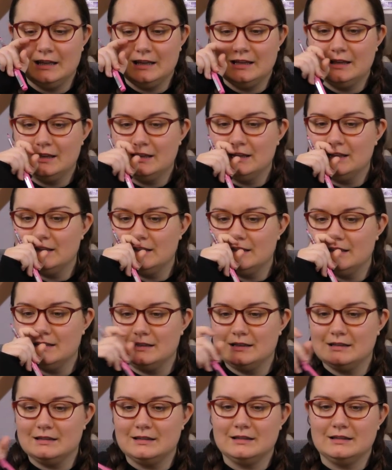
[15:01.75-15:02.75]

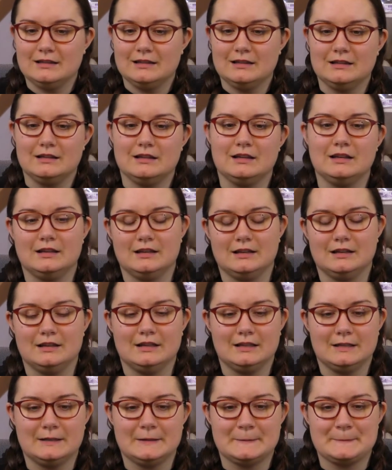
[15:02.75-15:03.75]

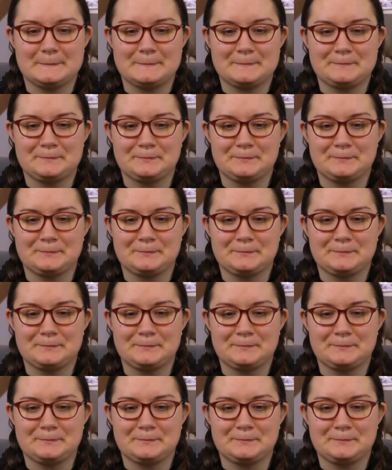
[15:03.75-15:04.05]
Nobody speaks.